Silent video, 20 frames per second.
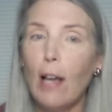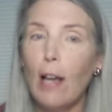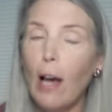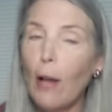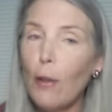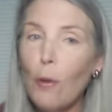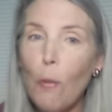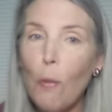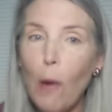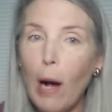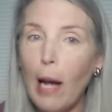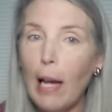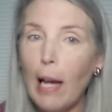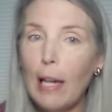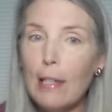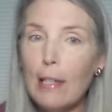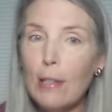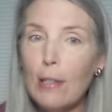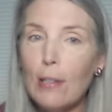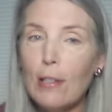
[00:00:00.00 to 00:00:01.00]

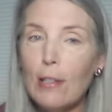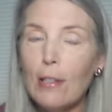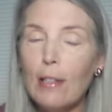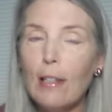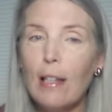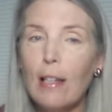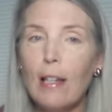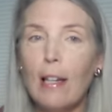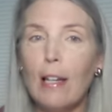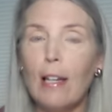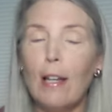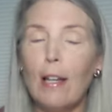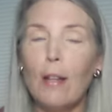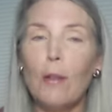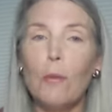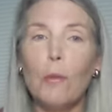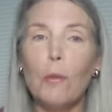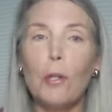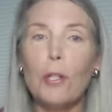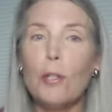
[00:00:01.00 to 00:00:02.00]
otherwise, in
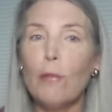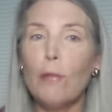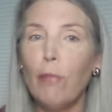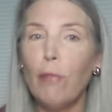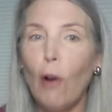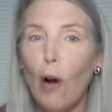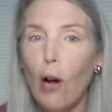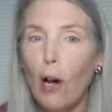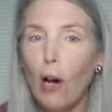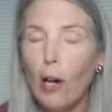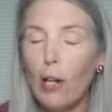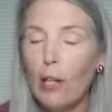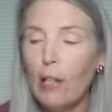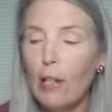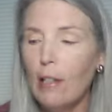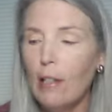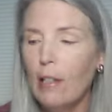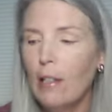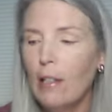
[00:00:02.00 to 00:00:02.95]
other words, fraud.